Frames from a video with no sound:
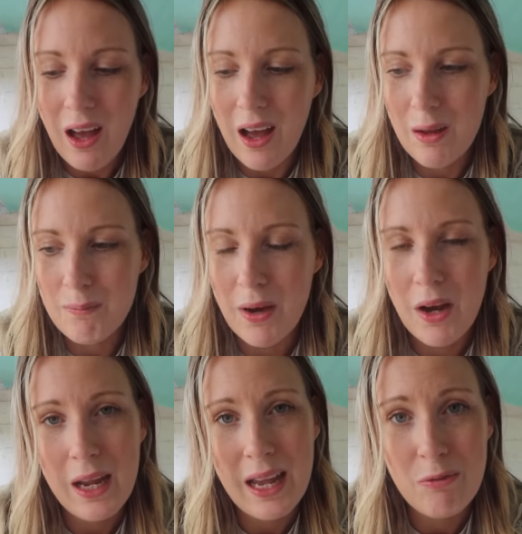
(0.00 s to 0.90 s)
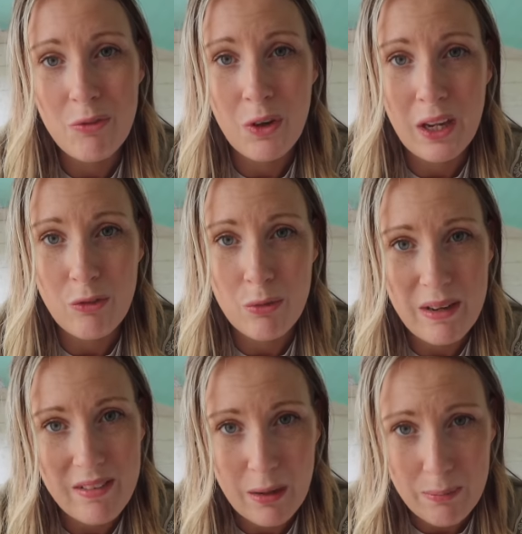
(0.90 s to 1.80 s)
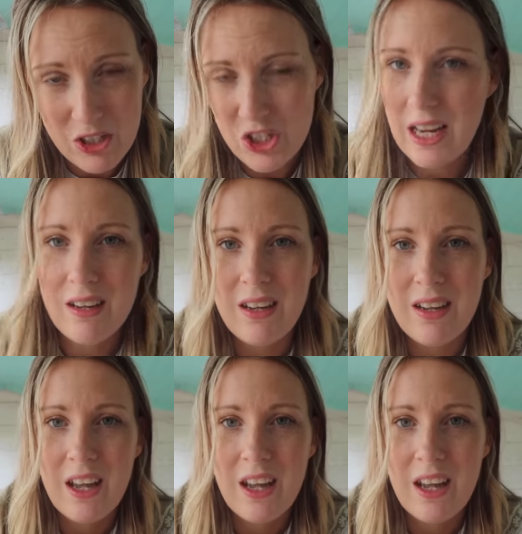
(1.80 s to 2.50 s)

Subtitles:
I am vlogging from inside my shed,